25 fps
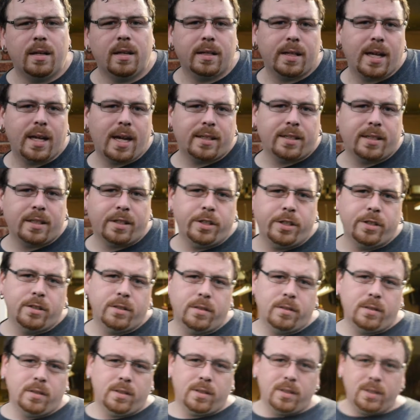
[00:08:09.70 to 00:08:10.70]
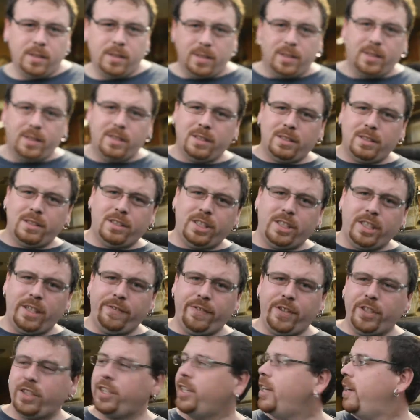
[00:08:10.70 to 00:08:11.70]
Got the new
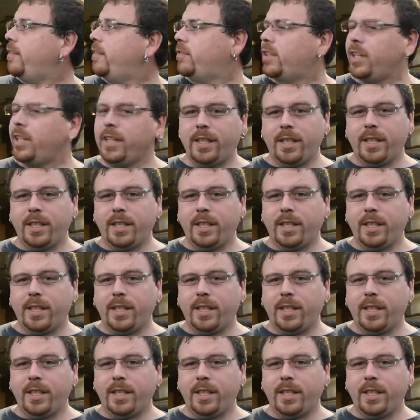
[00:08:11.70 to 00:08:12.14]
CV shaft right